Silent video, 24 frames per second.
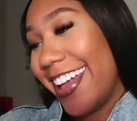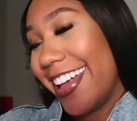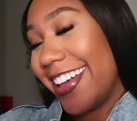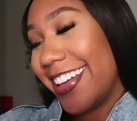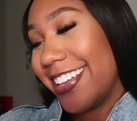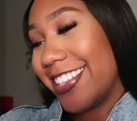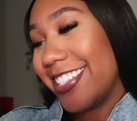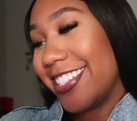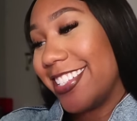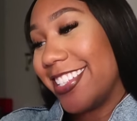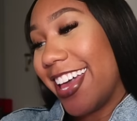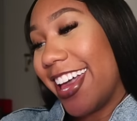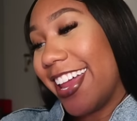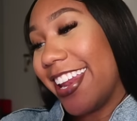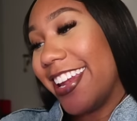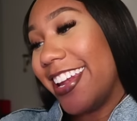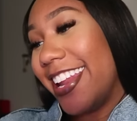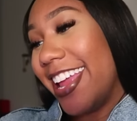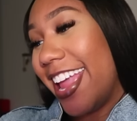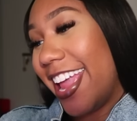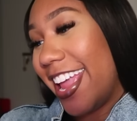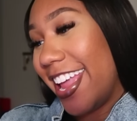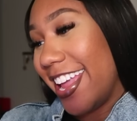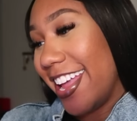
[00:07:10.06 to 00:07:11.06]
It's
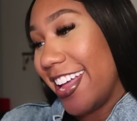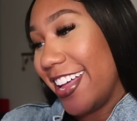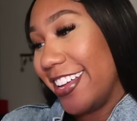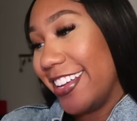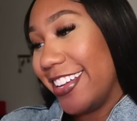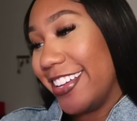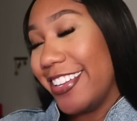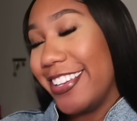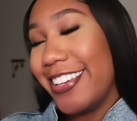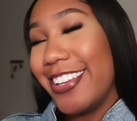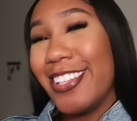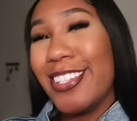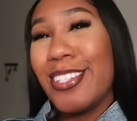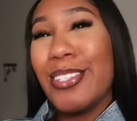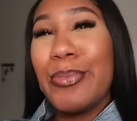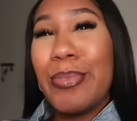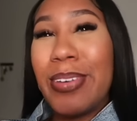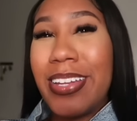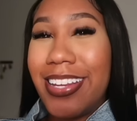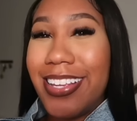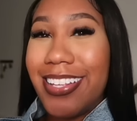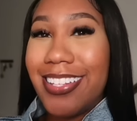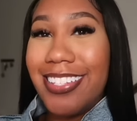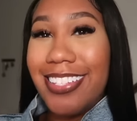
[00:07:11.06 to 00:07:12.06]
Saturday, the
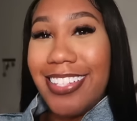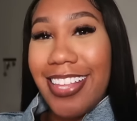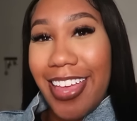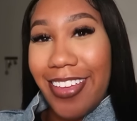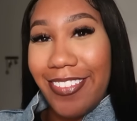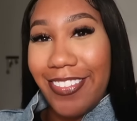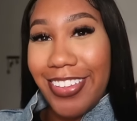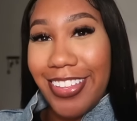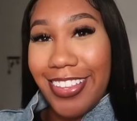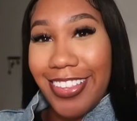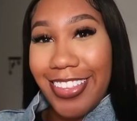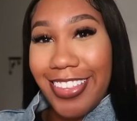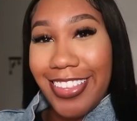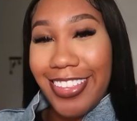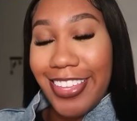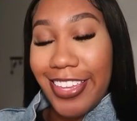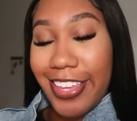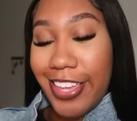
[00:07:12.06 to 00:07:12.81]
27th.